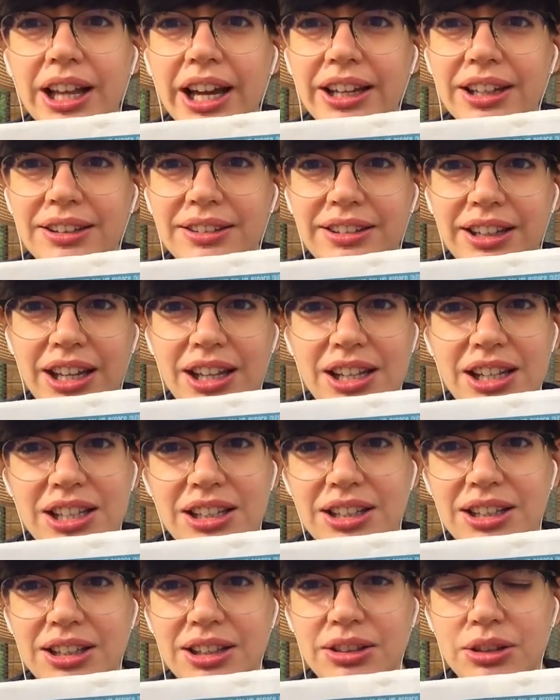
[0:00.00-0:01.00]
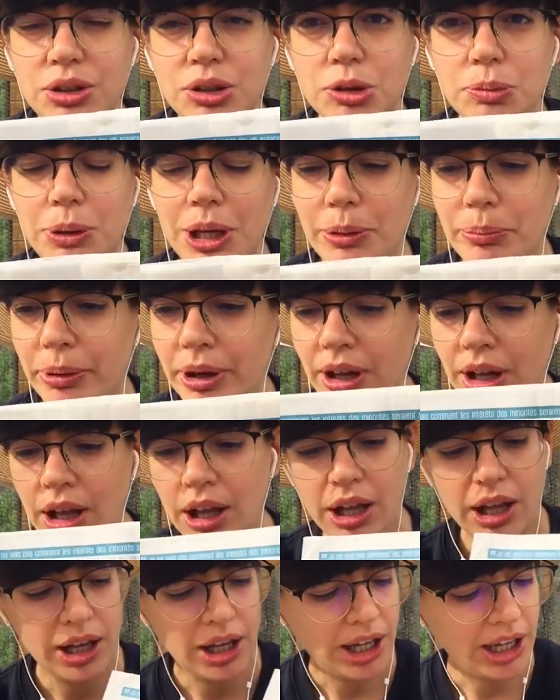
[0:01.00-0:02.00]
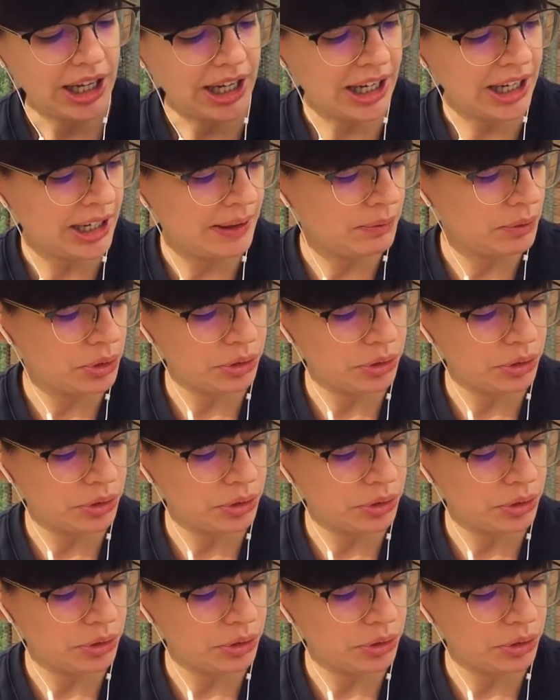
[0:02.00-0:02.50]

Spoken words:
like daily newspaper. I'm a